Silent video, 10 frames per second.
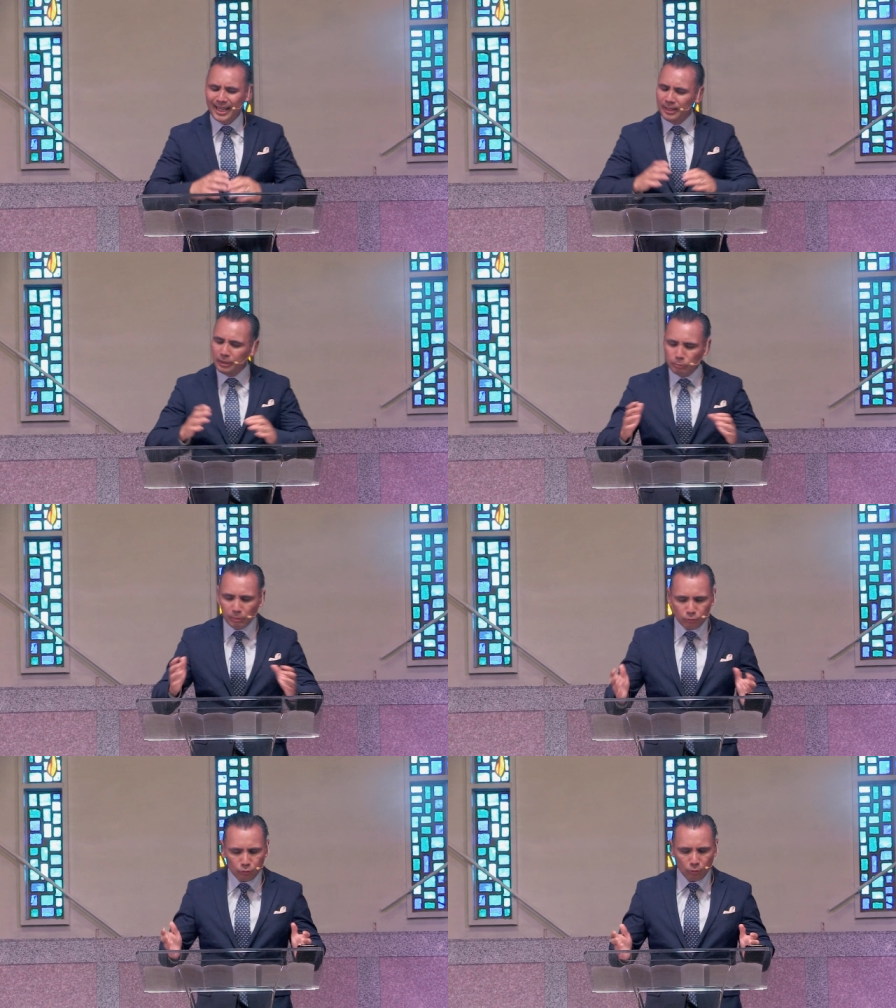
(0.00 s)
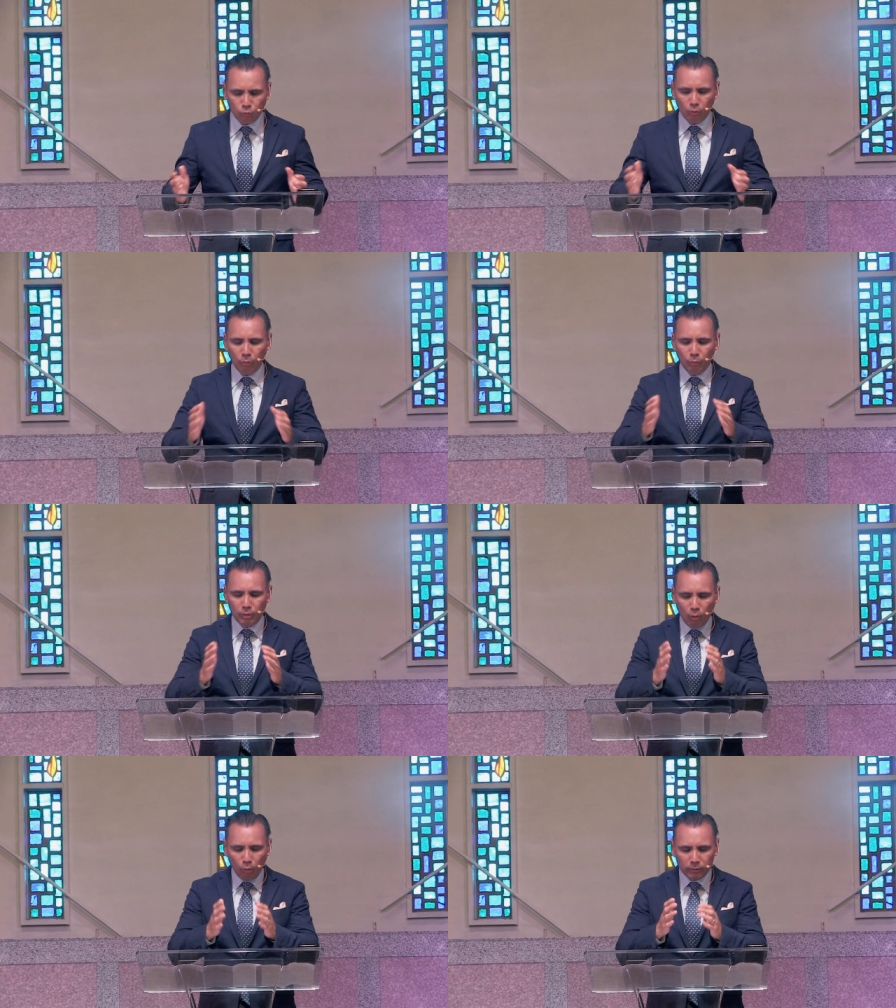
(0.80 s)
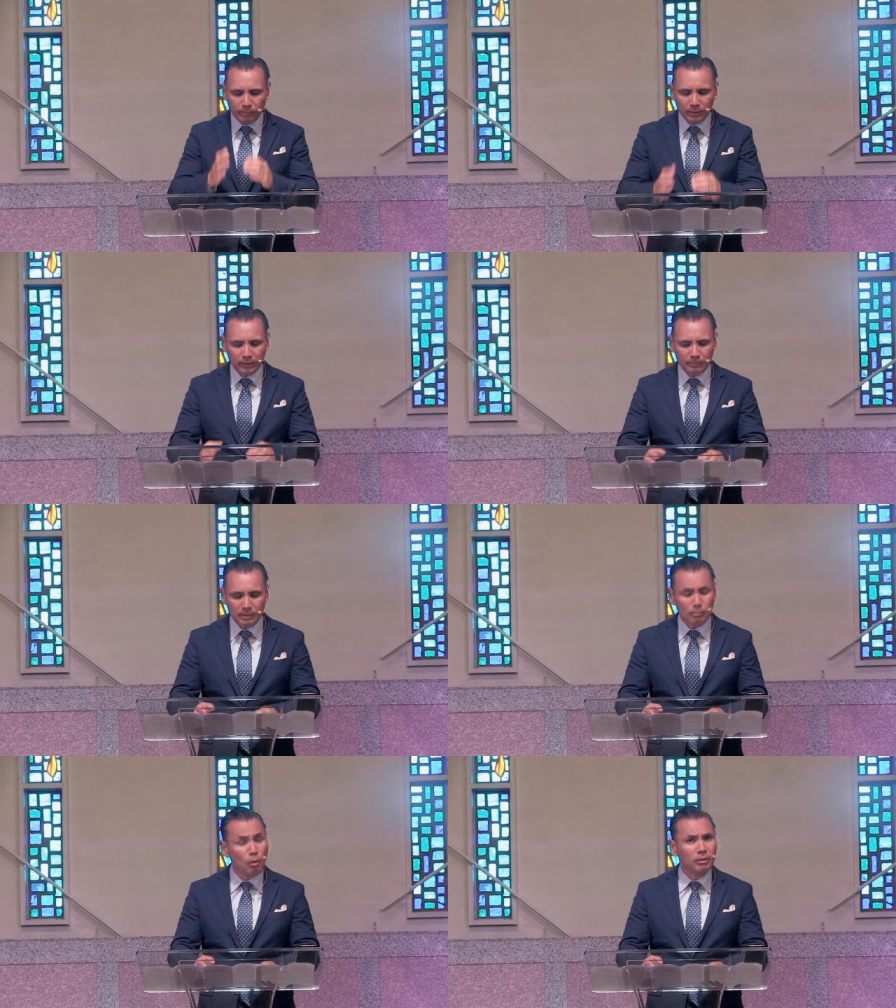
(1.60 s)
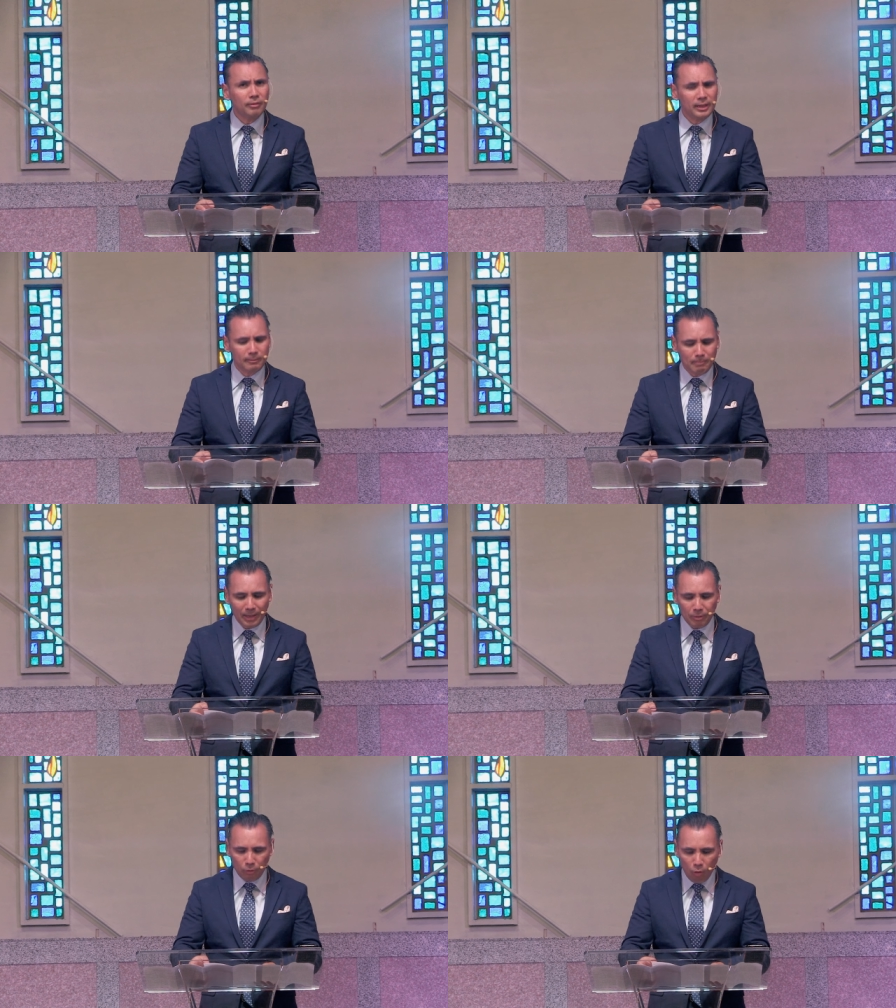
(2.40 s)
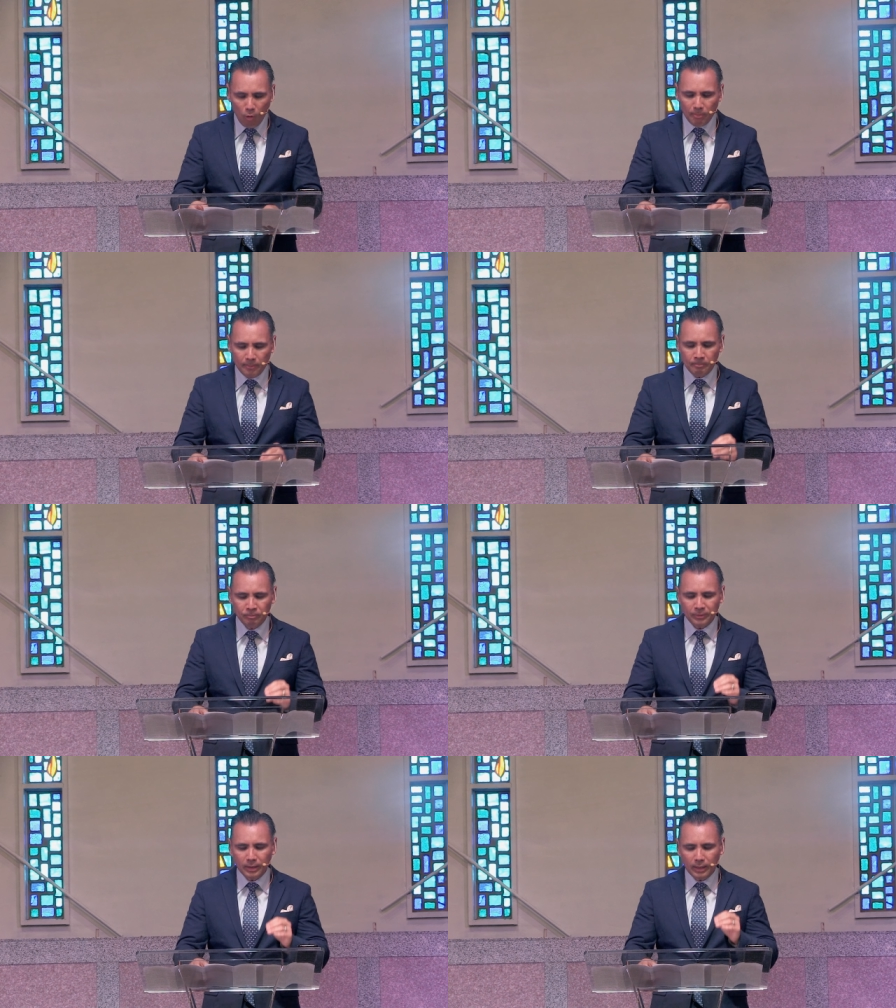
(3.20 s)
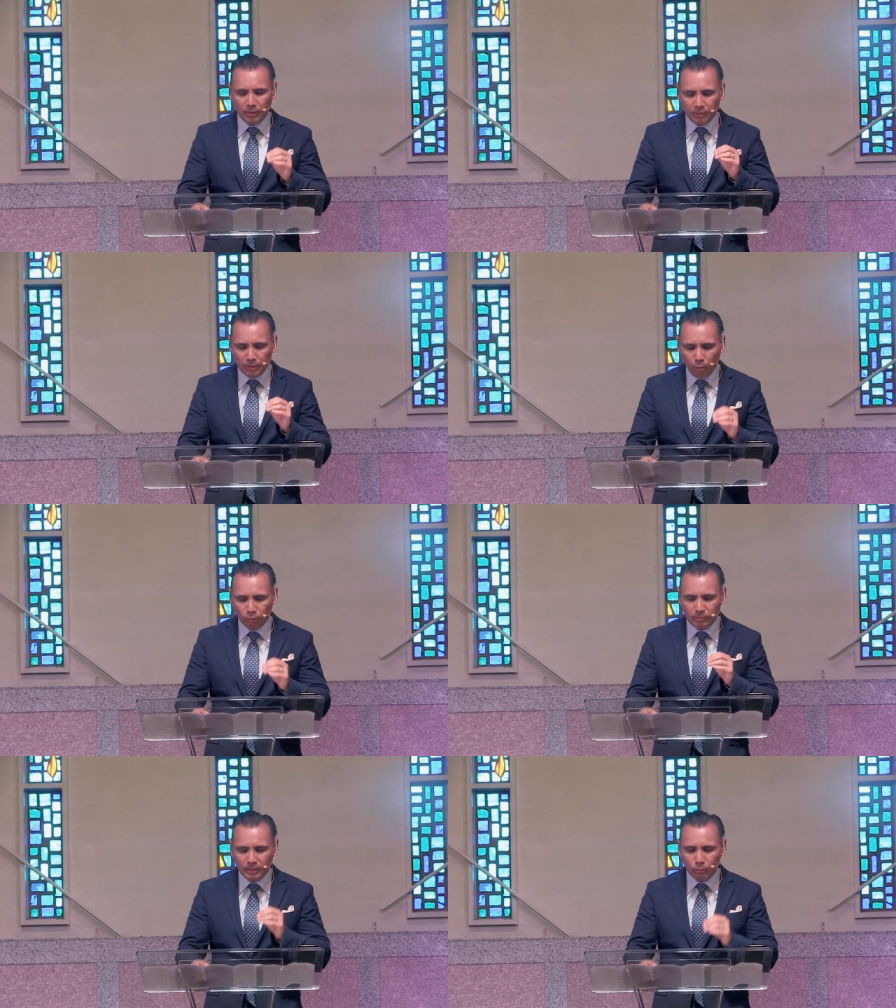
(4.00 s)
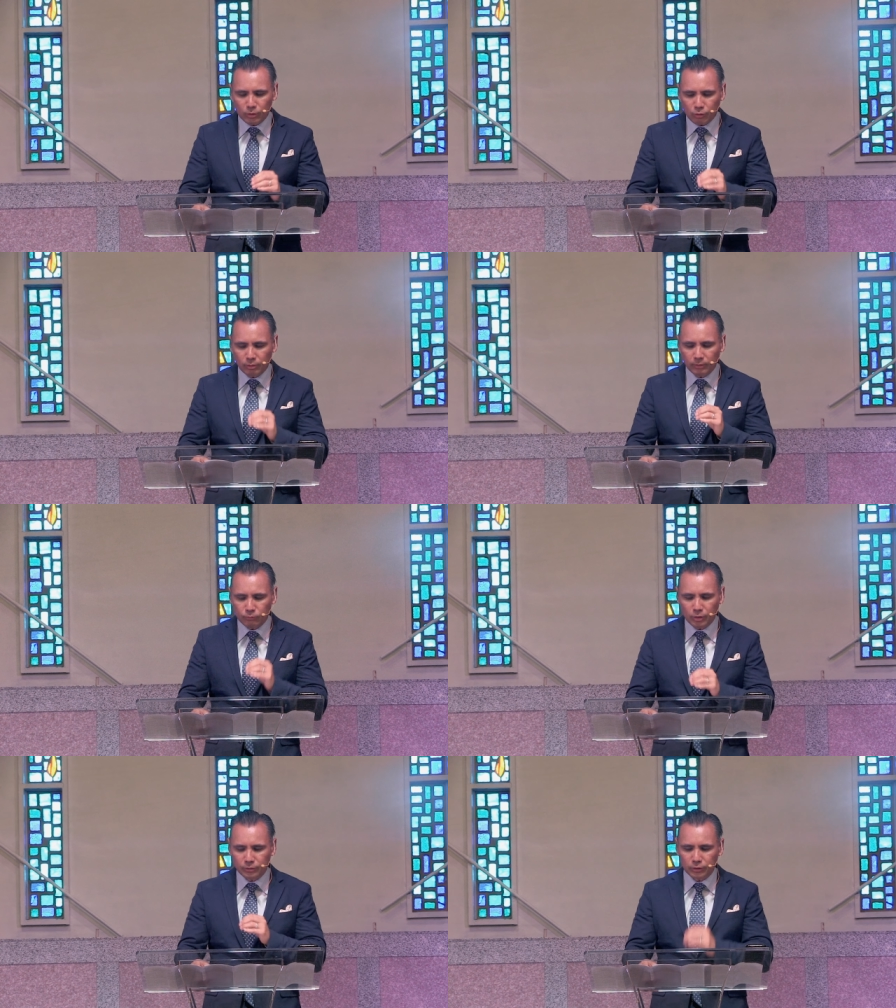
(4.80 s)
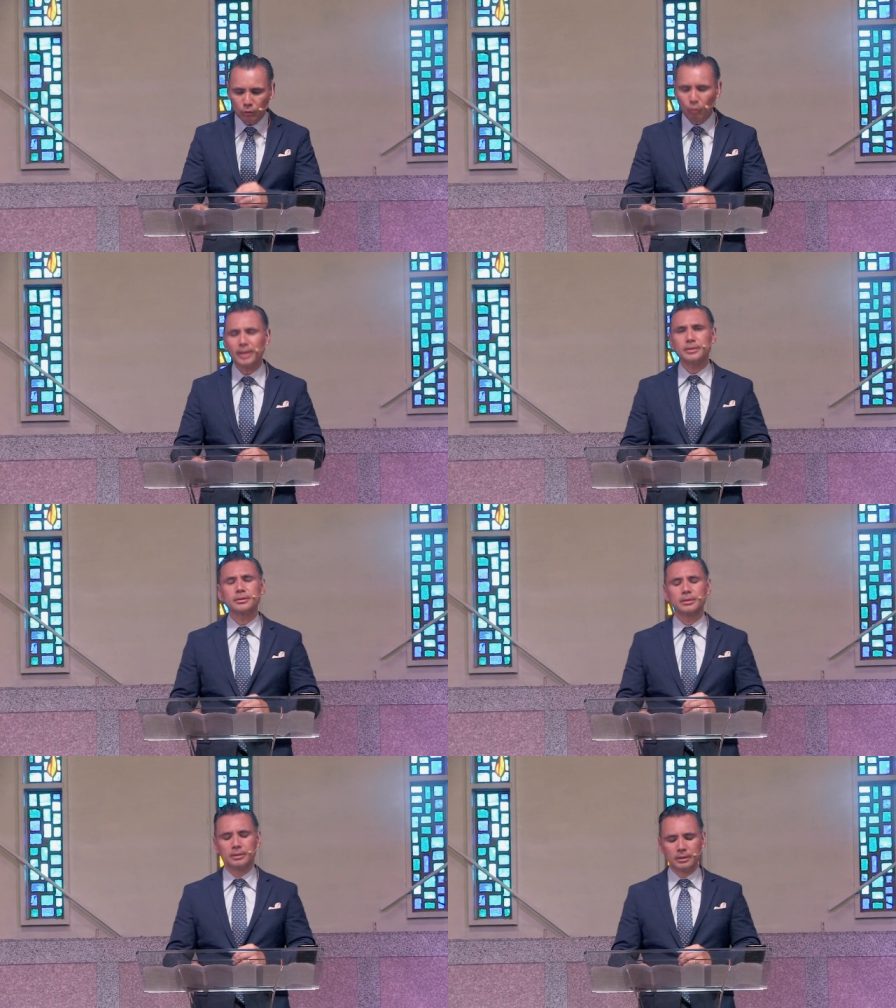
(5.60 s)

any spiritual growth would ultimately be motivated by their hope in the ultimate return of Jesus Christ.